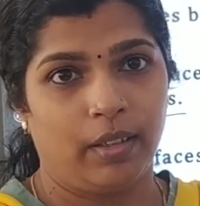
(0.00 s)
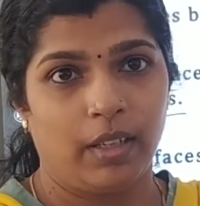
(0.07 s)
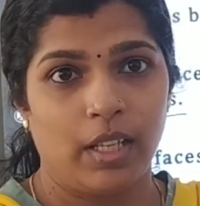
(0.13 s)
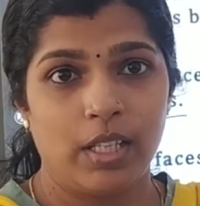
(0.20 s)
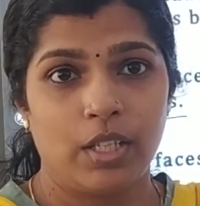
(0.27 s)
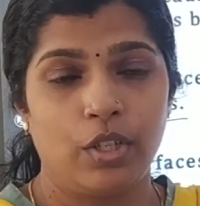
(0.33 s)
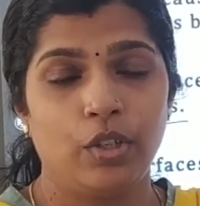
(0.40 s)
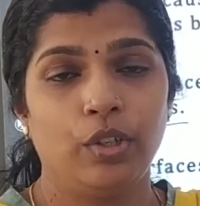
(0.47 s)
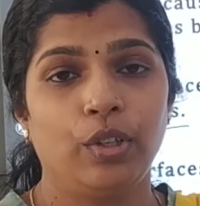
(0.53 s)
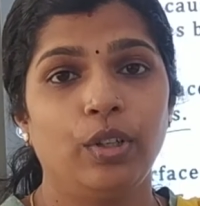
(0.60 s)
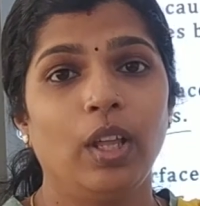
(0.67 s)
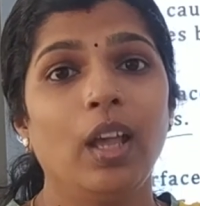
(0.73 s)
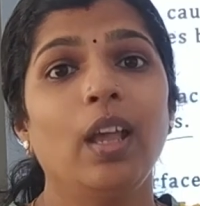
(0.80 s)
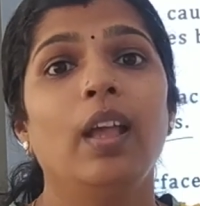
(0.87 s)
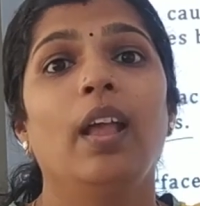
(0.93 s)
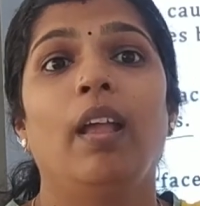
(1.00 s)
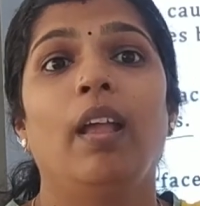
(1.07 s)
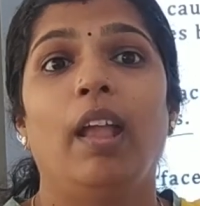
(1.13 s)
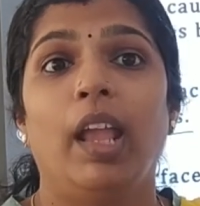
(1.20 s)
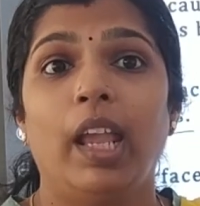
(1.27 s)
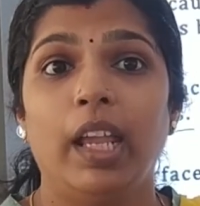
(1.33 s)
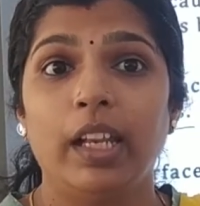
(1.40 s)
It's due to the
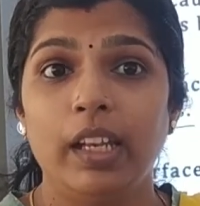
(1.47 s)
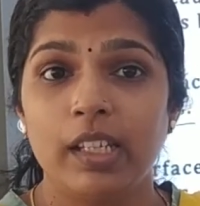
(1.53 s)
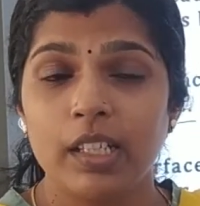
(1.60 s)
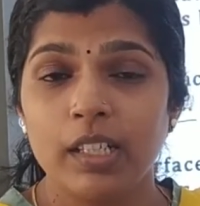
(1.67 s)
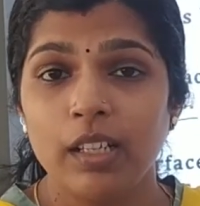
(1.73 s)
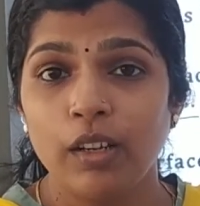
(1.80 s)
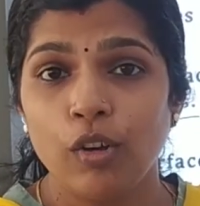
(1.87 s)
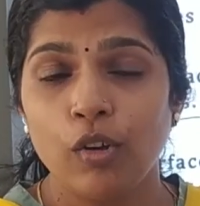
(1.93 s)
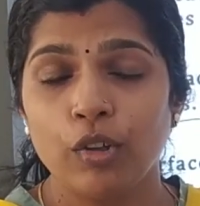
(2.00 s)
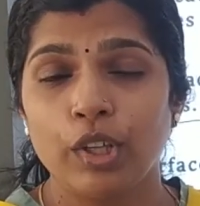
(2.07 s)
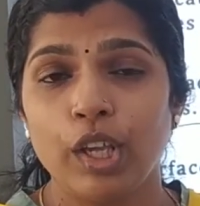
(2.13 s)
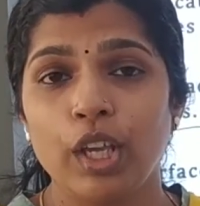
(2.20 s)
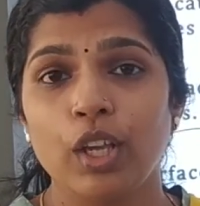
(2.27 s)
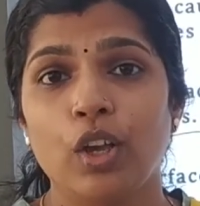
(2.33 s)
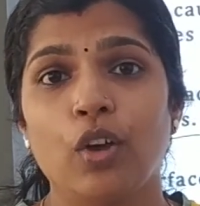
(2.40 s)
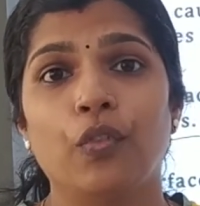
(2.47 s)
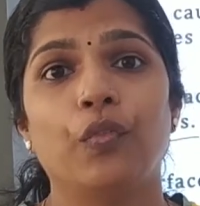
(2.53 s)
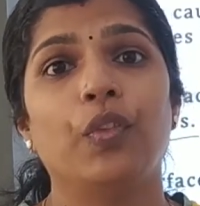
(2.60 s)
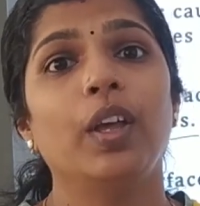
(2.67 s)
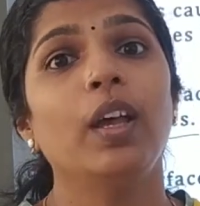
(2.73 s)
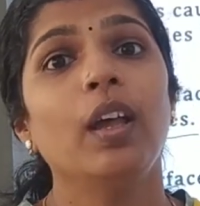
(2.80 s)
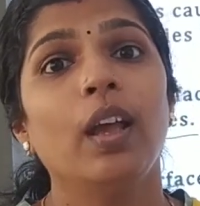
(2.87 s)
interlocking of
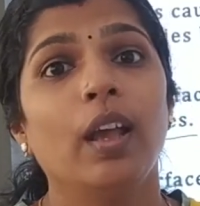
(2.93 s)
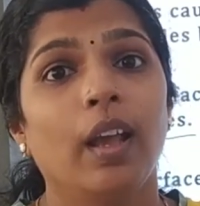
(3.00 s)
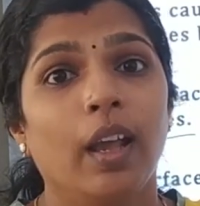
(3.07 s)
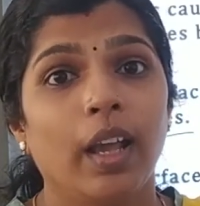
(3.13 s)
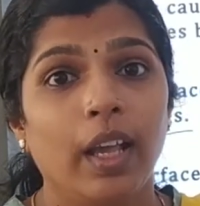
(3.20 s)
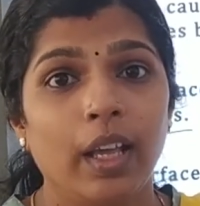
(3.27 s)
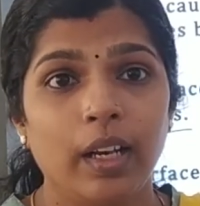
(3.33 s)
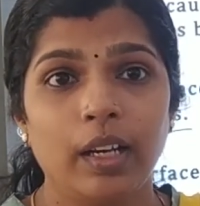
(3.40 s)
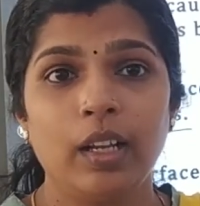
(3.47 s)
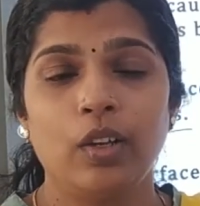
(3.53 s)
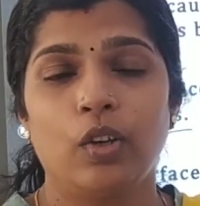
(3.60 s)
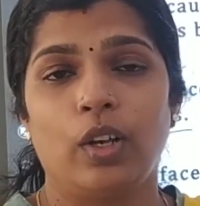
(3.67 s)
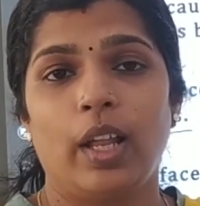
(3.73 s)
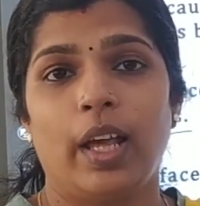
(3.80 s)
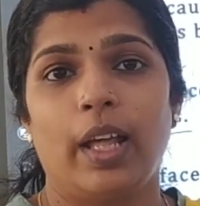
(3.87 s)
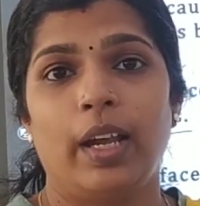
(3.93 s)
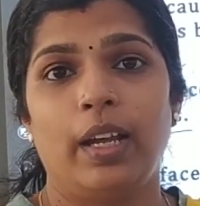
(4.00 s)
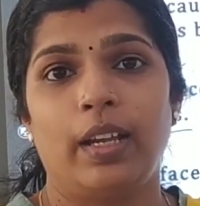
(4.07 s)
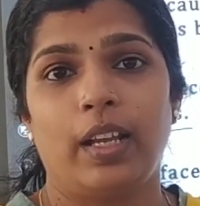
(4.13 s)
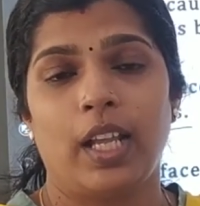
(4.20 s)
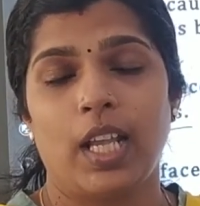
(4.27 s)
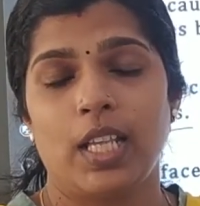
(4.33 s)
the
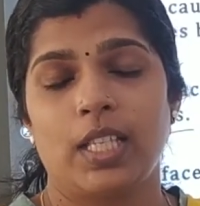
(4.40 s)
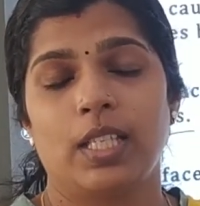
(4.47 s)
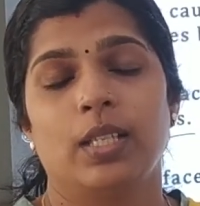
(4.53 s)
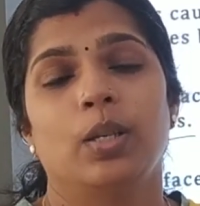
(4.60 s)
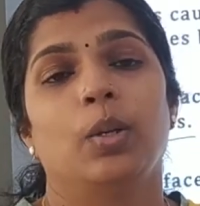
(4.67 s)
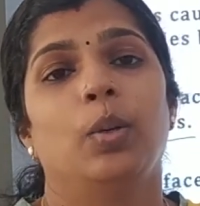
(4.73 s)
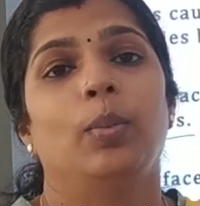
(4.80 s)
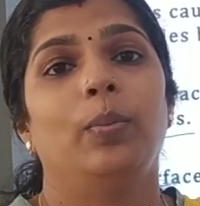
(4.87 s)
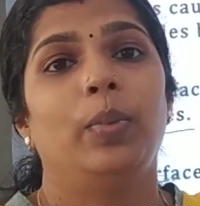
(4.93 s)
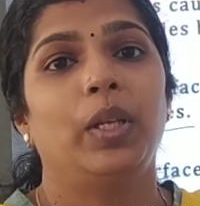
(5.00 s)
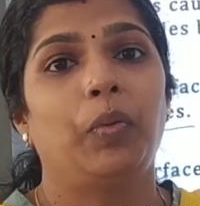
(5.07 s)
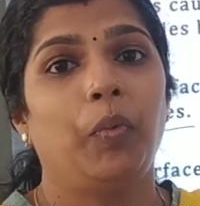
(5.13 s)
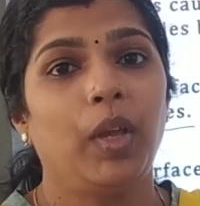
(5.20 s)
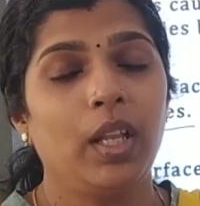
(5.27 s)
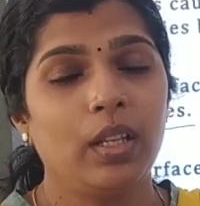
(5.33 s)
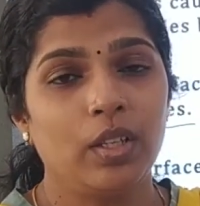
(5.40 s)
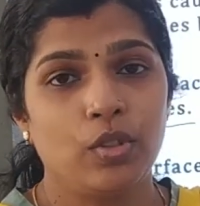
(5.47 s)
irregularities between the